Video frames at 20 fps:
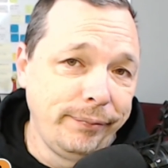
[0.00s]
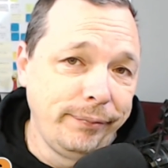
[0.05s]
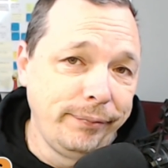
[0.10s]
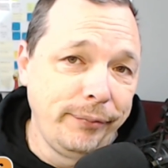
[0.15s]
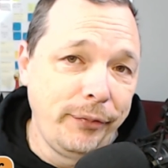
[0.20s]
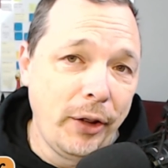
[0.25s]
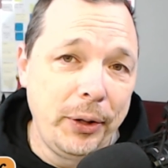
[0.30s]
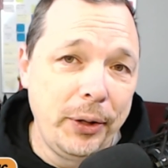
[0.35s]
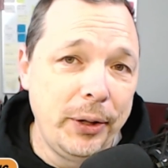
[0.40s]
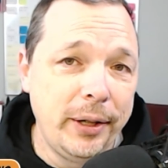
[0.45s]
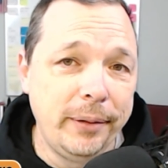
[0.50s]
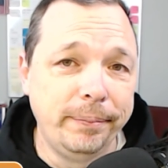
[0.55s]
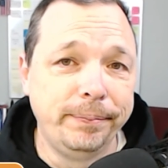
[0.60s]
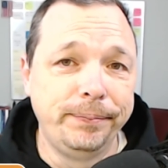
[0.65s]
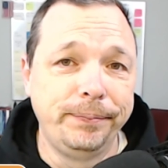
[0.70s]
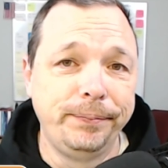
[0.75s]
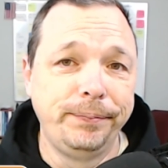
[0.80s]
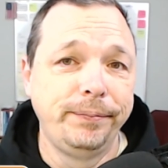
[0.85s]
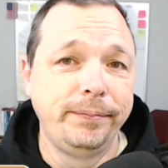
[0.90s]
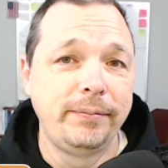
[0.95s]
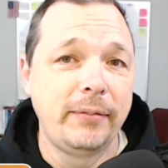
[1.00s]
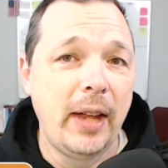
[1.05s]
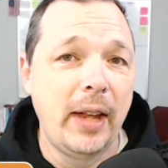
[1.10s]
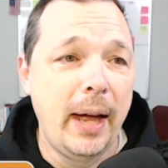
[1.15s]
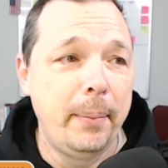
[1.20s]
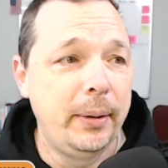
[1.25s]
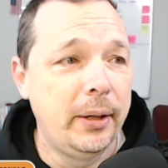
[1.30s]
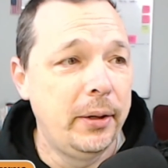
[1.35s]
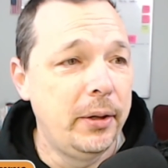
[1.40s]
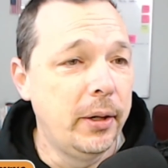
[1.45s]
I'll do it.
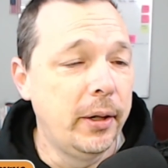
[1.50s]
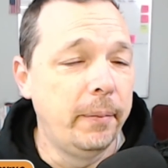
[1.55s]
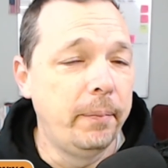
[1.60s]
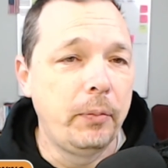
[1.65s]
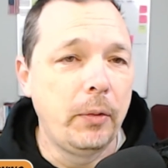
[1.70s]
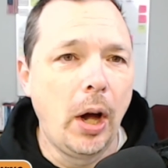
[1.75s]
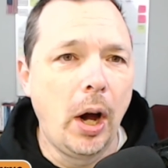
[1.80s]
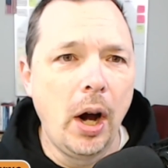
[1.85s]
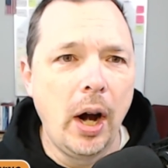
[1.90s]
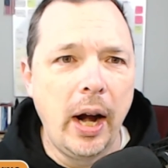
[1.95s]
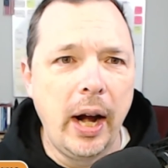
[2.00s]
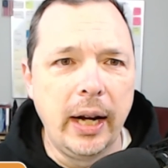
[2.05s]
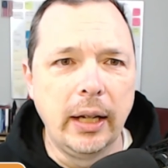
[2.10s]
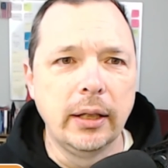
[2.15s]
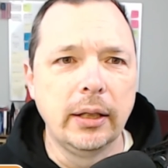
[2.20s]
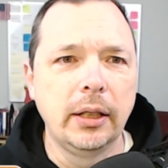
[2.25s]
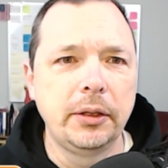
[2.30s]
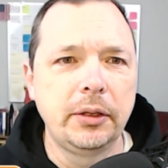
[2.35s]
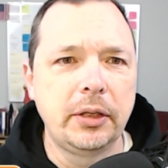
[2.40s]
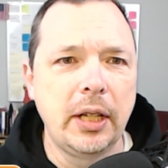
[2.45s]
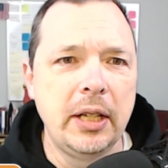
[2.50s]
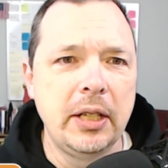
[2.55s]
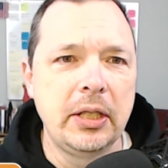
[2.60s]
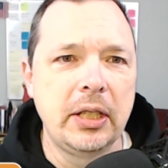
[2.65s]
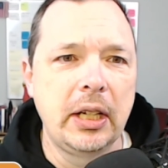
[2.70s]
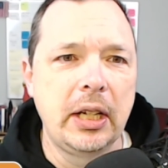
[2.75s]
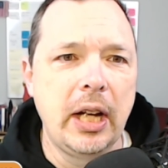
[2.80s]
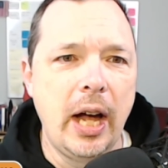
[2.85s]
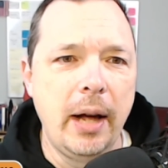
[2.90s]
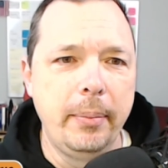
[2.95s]
Happy to do it. All right.
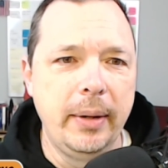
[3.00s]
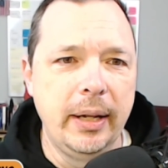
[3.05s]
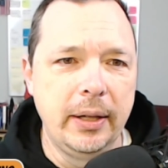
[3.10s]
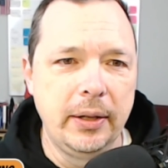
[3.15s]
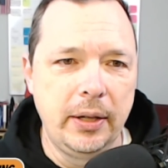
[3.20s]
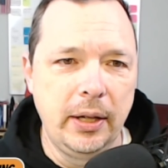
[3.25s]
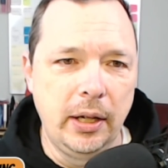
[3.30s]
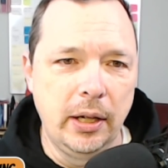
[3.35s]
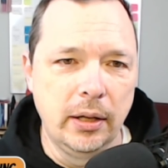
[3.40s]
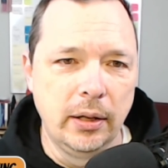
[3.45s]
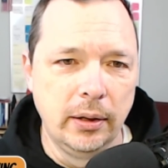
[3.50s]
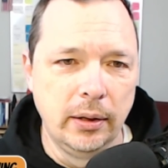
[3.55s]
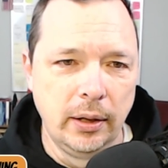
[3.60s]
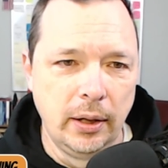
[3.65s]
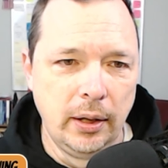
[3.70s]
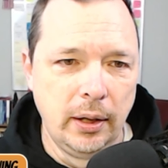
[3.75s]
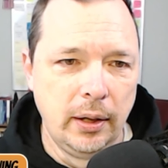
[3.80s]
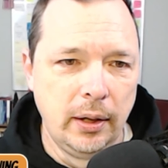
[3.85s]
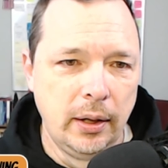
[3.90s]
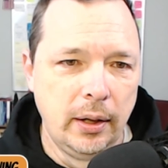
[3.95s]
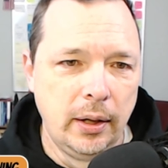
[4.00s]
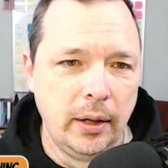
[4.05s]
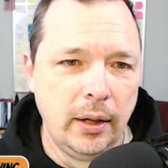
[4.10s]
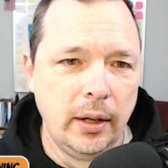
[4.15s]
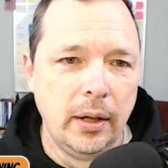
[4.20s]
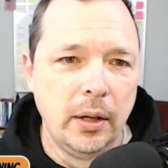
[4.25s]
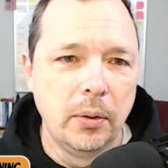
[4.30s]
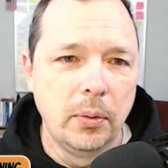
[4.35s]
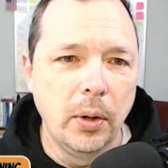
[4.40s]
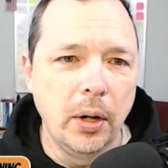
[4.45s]
Tons of comments here.
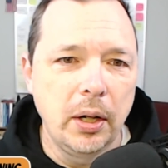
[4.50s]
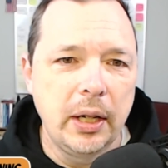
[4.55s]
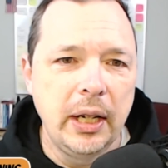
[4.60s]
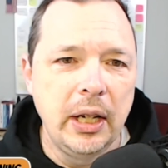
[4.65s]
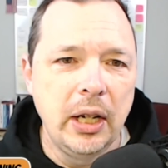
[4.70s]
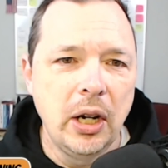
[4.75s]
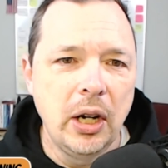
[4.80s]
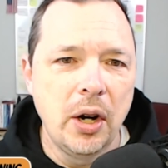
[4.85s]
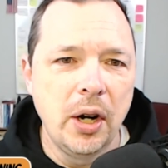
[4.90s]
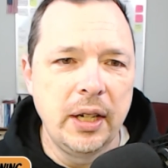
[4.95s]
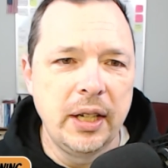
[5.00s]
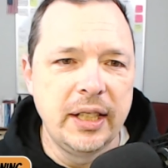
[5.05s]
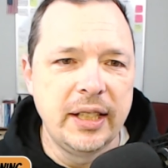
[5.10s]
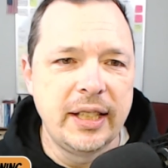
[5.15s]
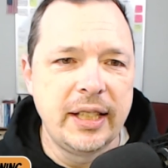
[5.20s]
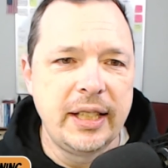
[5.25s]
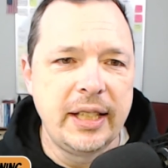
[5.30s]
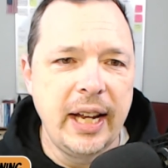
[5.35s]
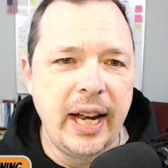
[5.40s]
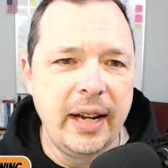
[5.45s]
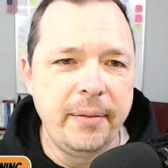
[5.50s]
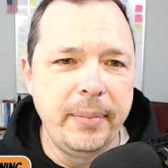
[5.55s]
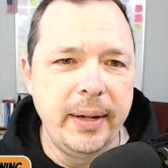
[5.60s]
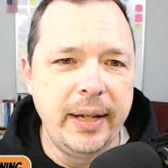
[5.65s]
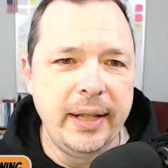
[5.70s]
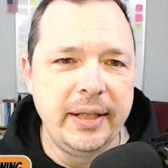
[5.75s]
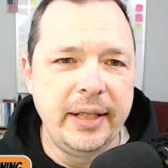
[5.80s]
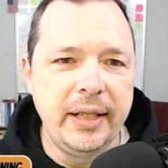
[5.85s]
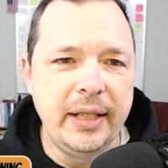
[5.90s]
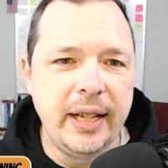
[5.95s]
Working hard and staying
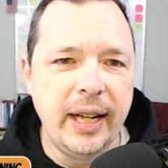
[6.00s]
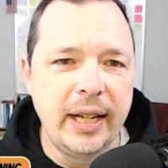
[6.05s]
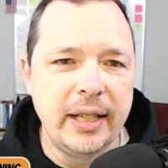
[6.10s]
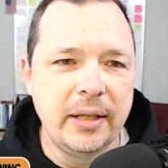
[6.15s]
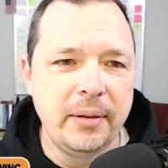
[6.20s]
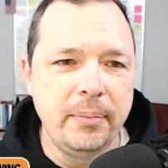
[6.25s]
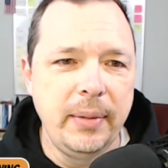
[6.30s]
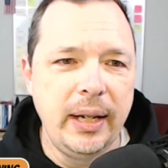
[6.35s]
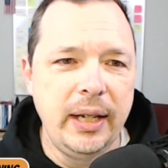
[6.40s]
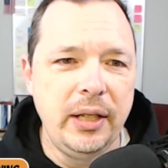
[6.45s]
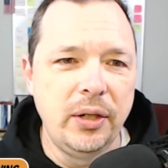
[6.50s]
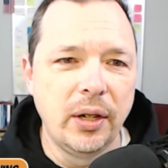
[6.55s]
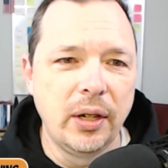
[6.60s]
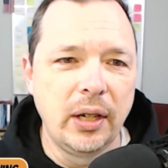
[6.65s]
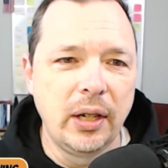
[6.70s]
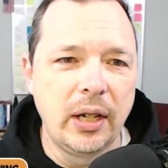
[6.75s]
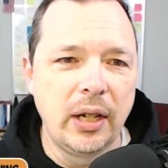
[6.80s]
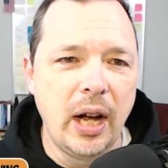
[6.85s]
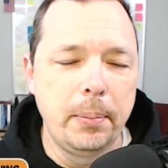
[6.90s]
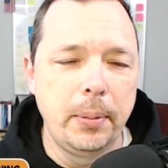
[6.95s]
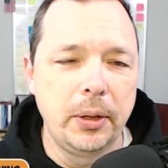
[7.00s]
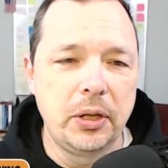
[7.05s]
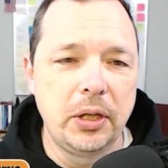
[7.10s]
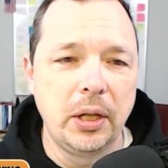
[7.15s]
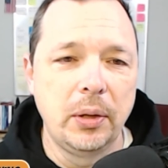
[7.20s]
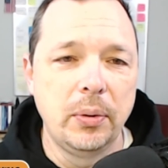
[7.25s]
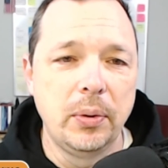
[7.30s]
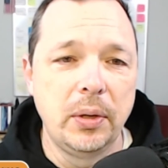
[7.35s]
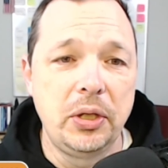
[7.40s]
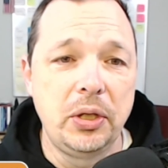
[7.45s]
busy doesn't mean you're
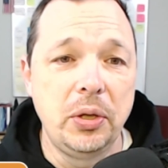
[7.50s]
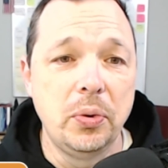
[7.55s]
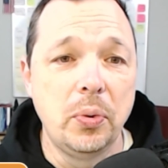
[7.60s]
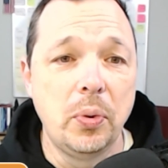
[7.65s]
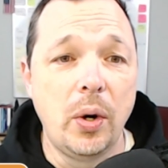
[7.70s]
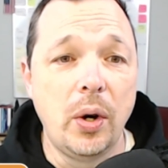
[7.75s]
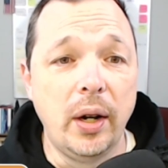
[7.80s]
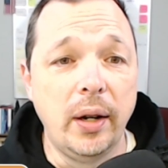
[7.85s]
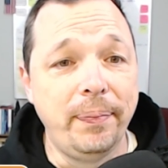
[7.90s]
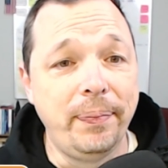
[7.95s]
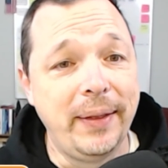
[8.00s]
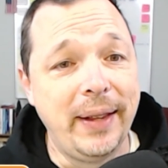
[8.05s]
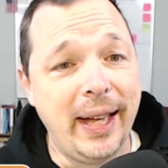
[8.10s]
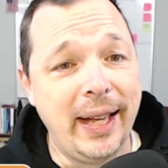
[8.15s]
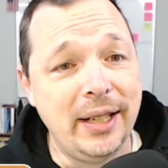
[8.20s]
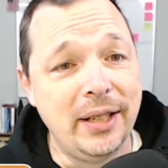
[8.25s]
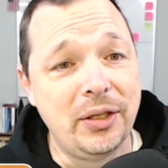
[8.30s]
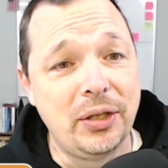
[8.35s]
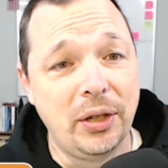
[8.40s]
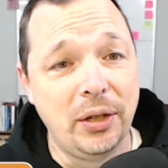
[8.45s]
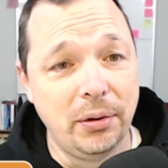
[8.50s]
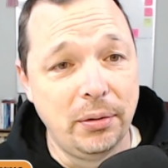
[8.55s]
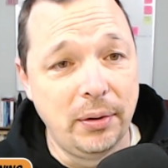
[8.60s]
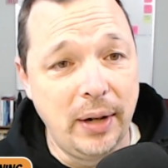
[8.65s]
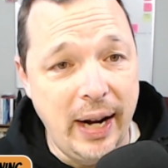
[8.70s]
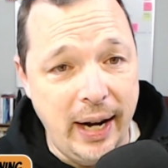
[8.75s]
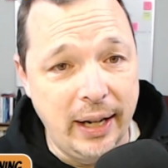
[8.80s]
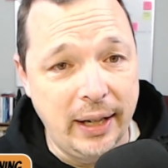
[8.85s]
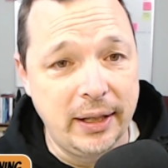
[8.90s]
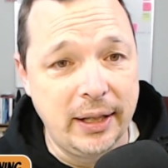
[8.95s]
accomplishing what you want. That is
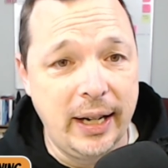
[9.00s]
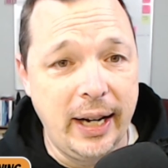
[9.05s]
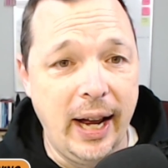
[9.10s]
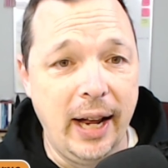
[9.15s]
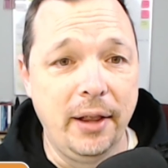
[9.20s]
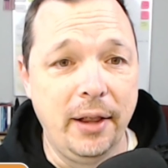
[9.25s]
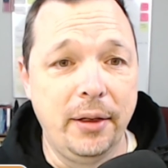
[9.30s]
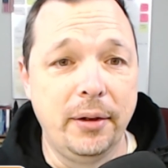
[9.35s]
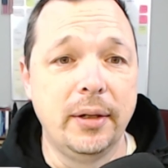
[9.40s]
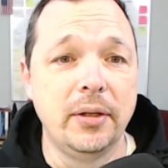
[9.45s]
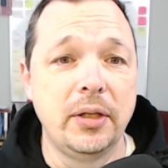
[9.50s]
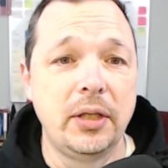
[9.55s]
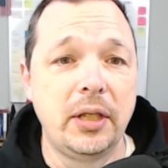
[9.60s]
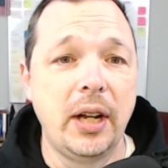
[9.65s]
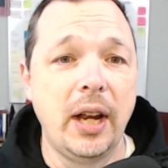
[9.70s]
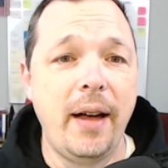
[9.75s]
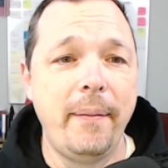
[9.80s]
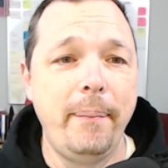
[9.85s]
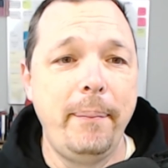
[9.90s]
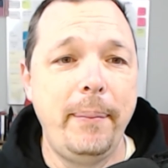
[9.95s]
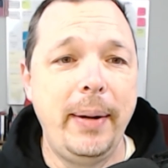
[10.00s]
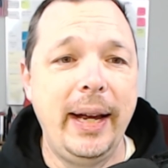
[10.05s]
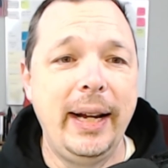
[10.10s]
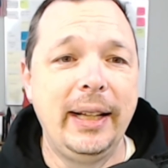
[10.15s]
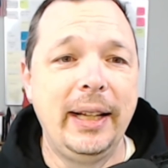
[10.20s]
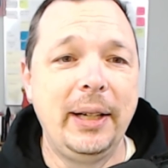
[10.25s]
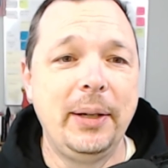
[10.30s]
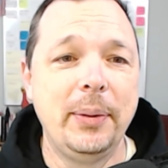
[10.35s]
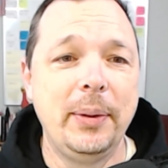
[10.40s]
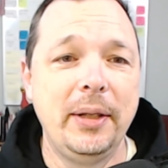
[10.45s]
correct, Catherine. Stop
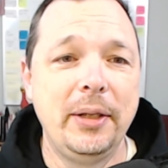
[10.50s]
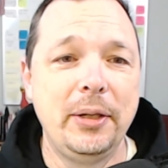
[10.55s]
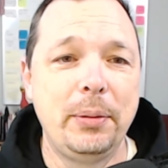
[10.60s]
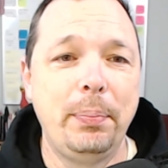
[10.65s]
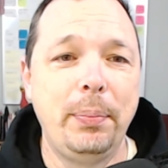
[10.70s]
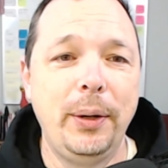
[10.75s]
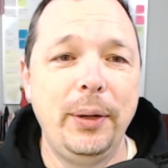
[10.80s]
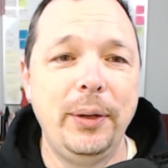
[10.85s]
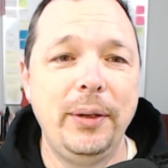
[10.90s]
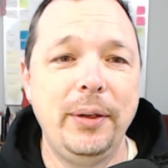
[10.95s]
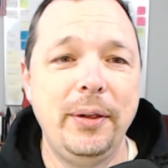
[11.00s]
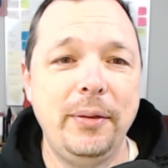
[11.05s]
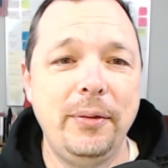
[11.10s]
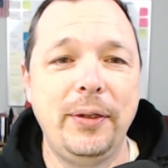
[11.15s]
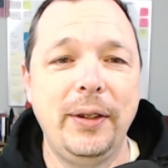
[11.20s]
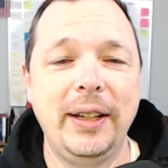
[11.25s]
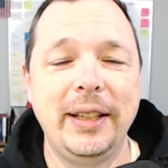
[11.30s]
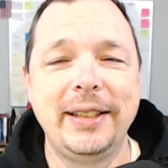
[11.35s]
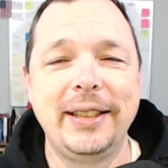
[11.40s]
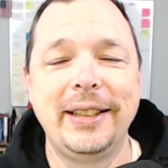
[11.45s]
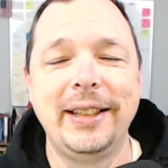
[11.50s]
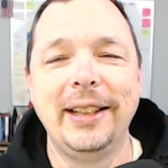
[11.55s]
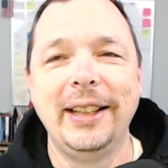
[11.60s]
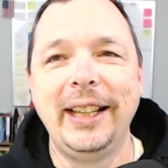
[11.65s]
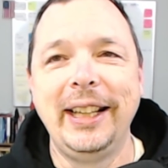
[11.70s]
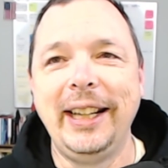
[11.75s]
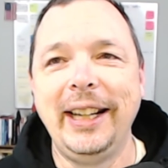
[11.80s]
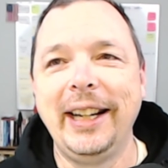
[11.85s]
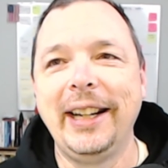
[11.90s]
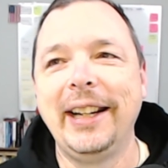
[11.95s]
bailing with a spoon and fix the
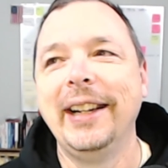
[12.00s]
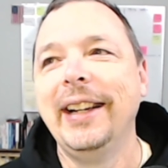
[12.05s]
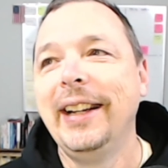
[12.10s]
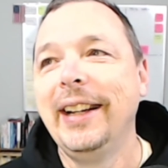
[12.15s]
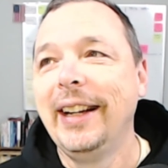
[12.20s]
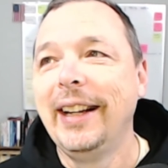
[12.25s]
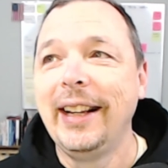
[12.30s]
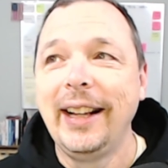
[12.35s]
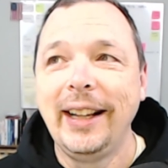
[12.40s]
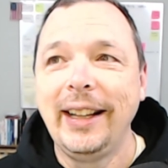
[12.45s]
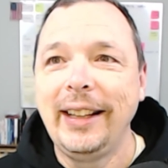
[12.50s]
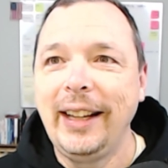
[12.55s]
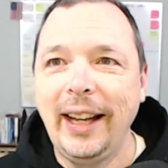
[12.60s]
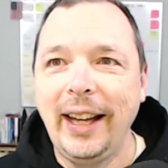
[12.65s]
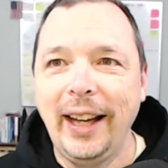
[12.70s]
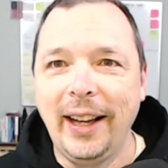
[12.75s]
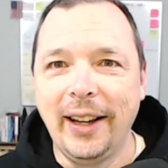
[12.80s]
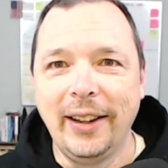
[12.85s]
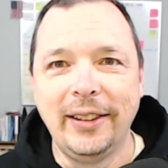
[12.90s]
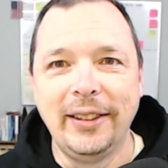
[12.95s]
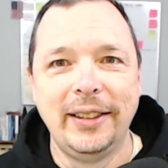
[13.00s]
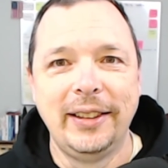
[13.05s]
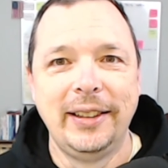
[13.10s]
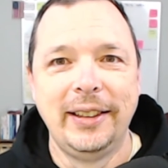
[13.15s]
leak. Yeah.